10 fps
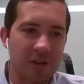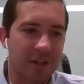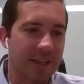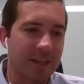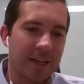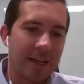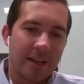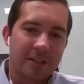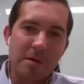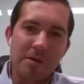And then
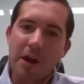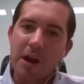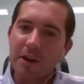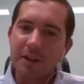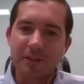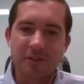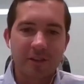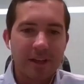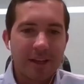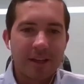some other
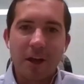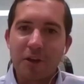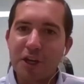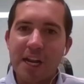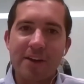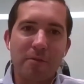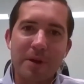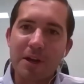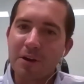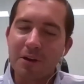areas, you know, you can have a
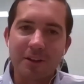beard.